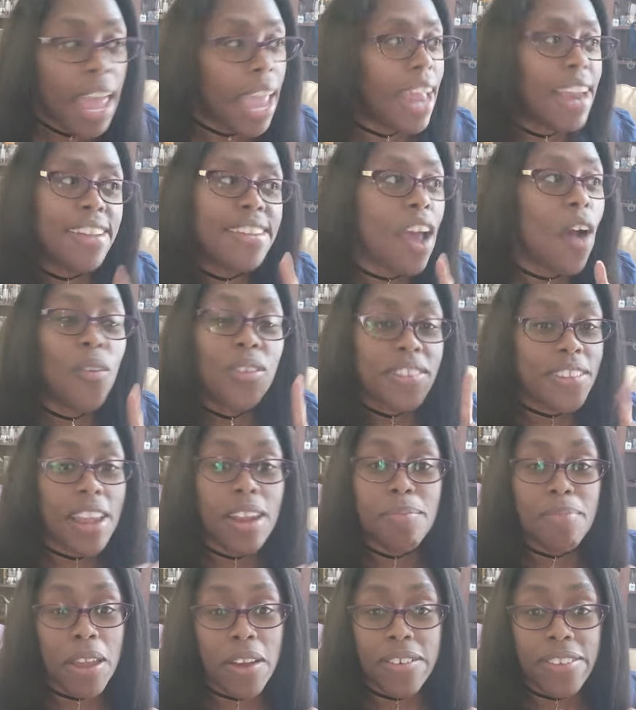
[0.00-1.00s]
And don't sit
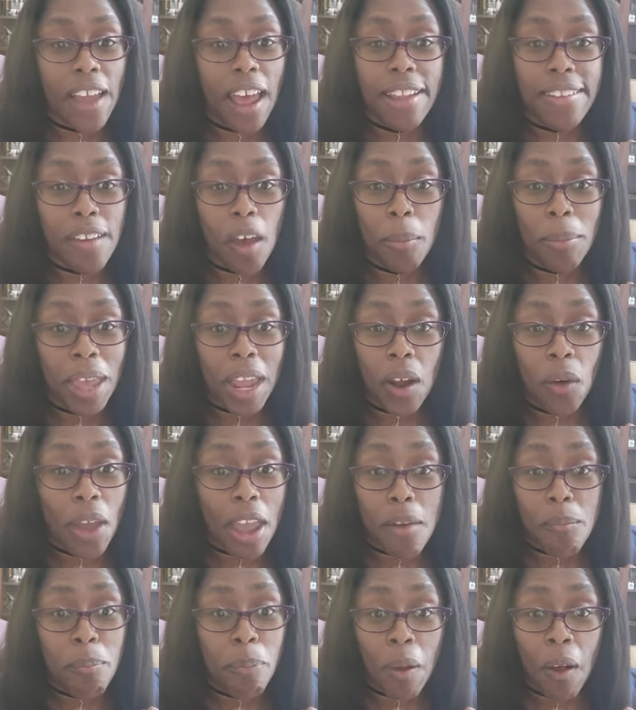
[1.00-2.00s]
up there and try to tell me I don't
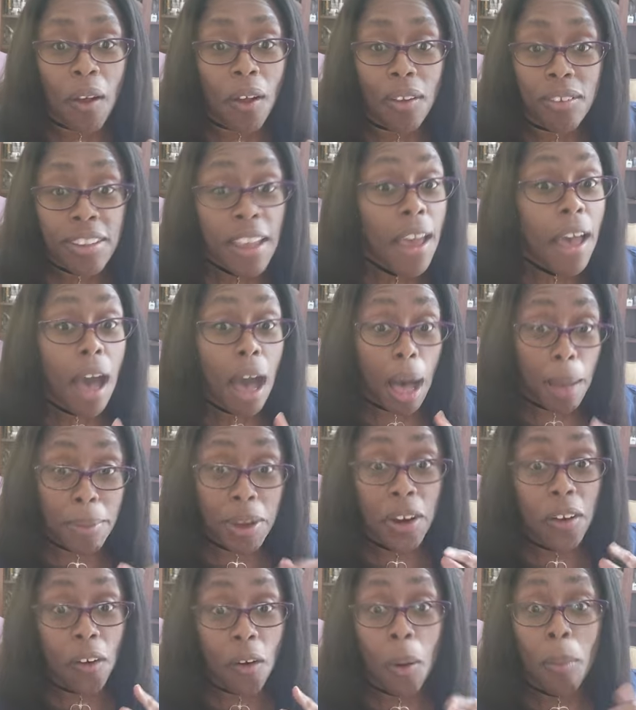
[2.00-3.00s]
have balls. I'm
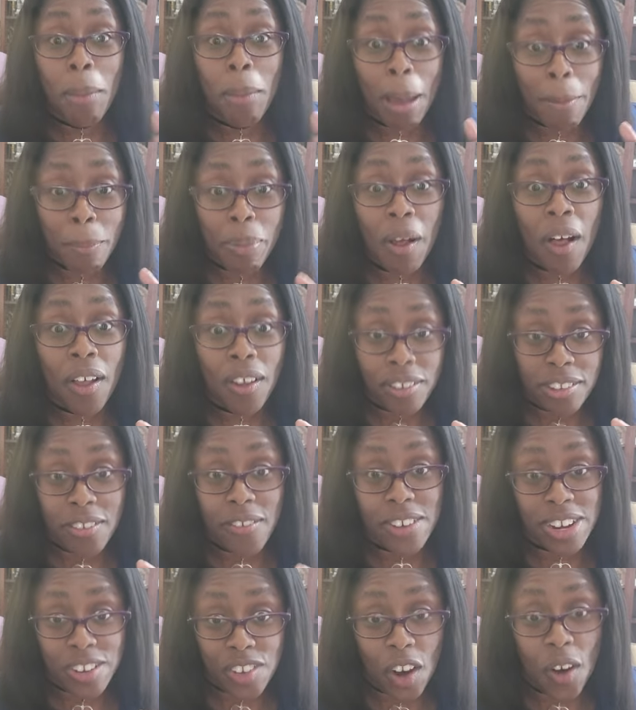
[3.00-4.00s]
a girl. My balls
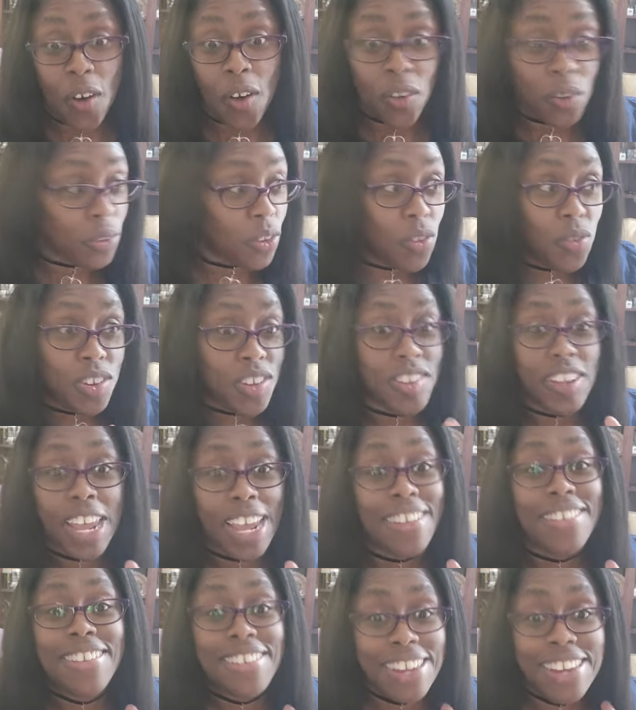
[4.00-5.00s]
are internal. You just
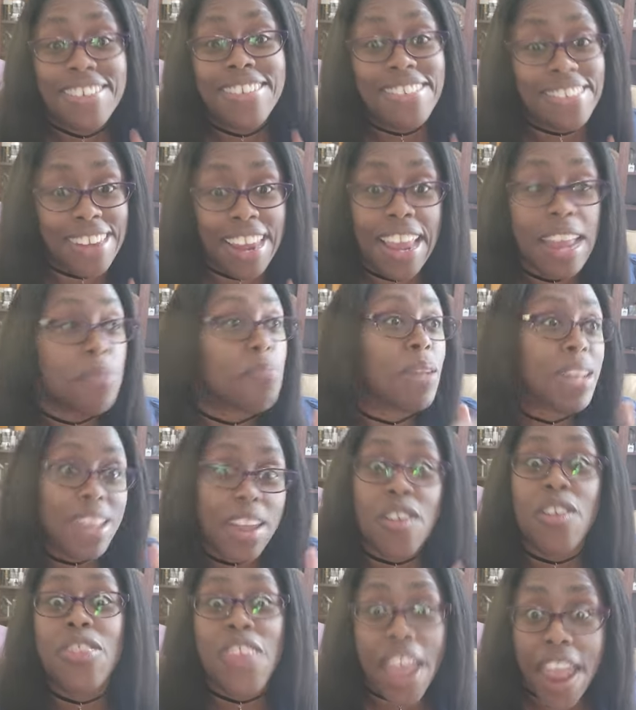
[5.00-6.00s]
can't see the shit, but
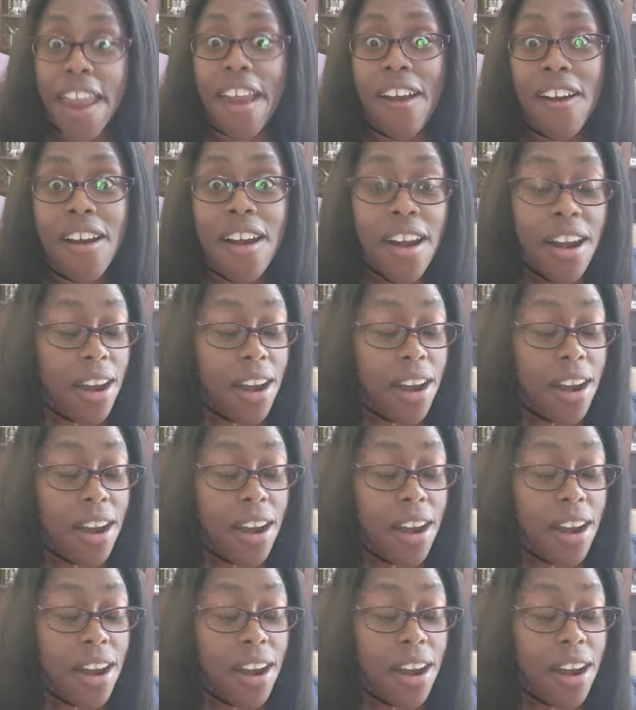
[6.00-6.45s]
they're there.